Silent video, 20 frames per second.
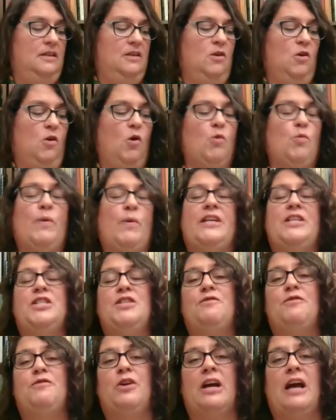or wish
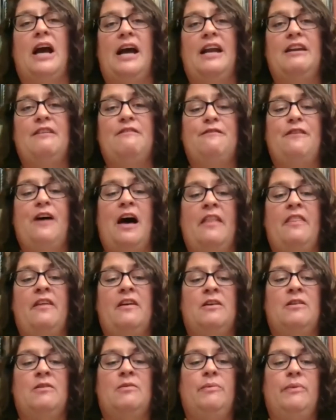for a kind of
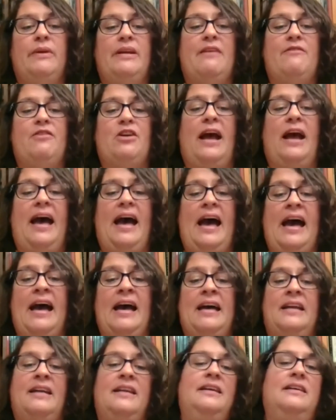father we never
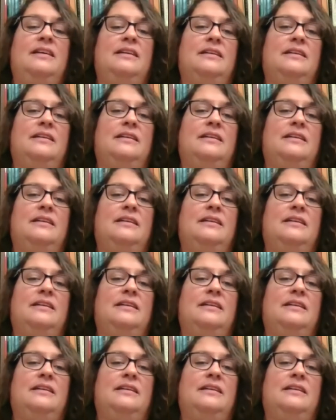had,